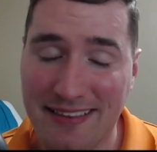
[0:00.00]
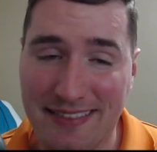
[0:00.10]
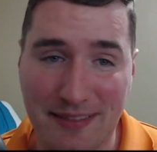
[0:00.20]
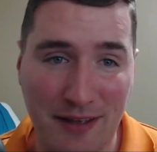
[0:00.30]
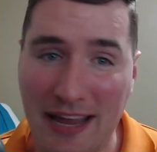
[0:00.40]

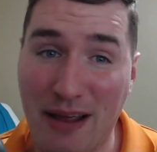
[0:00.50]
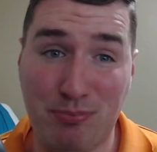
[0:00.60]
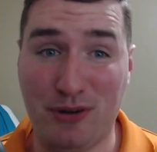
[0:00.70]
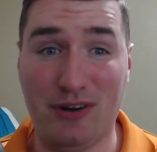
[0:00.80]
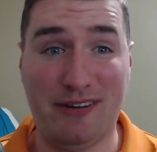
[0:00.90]
the
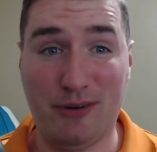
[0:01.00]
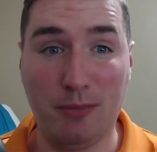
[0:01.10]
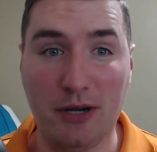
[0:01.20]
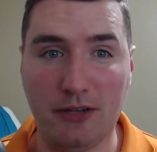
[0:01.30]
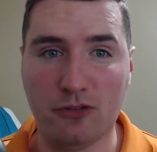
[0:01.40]
happier
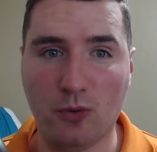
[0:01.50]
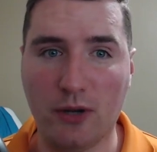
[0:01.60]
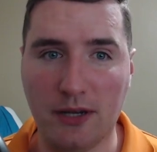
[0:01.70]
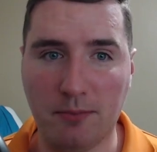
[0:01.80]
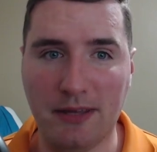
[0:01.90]
everybody's
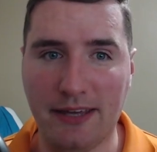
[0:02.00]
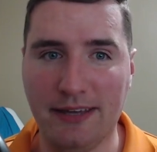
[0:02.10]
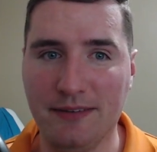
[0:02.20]
going to be.